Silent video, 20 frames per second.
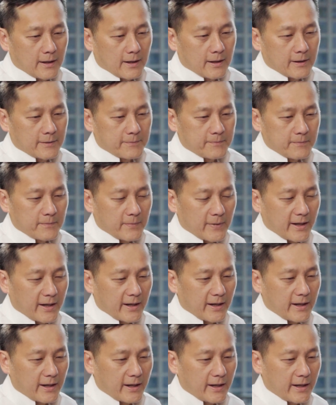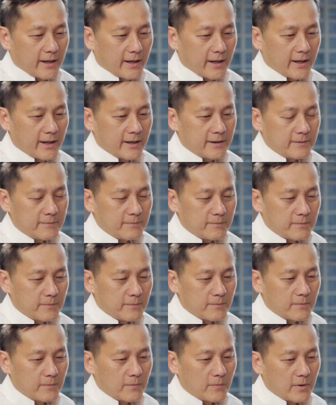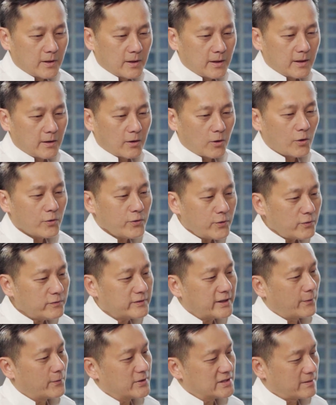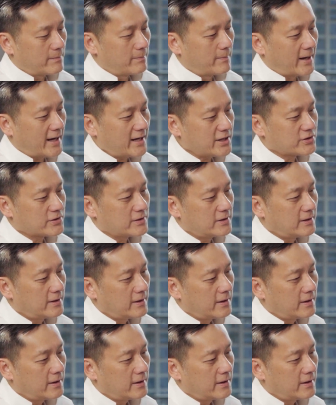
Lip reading: And although there was a match,